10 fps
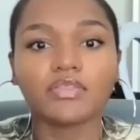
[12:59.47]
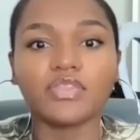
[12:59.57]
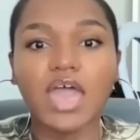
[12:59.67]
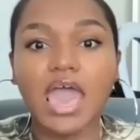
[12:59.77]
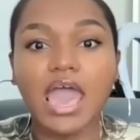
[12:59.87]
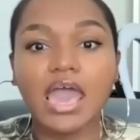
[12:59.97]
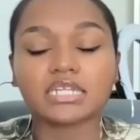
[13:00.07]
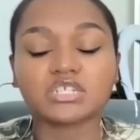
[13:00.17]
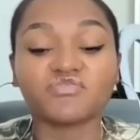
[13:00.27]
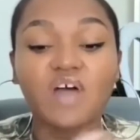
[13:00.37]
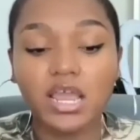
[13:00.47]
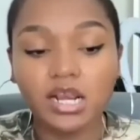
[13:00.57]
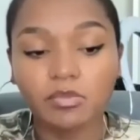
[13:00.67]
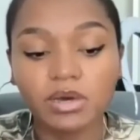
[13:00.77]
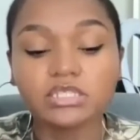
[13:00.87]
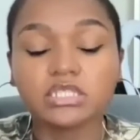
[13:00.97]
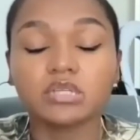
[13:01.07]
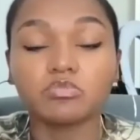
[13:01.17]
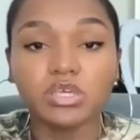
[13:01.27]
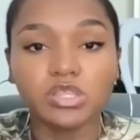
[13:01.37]
that Firebuds
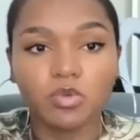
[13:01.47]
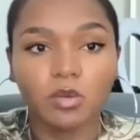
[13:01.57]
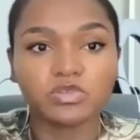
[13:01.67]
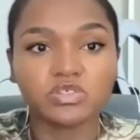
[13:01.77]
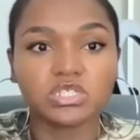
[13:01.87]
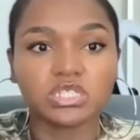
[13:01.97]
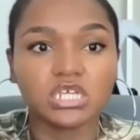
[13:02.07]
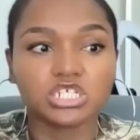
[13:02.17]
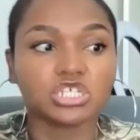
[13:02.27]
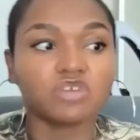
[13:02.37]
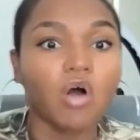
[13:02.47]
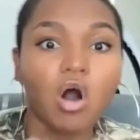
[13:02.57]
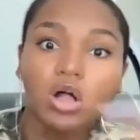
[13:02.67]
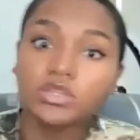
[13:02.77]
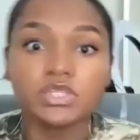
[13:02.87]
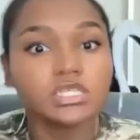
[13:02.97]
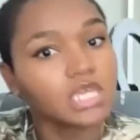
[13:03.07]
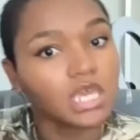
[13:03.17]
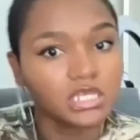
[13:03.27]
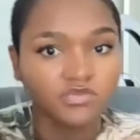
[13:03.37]
could be the representation of all of these
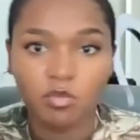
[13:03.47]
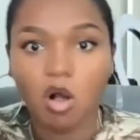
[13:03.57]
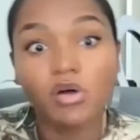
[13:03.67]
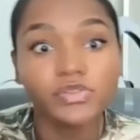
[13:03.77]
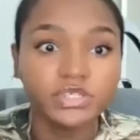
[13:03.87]
kids from all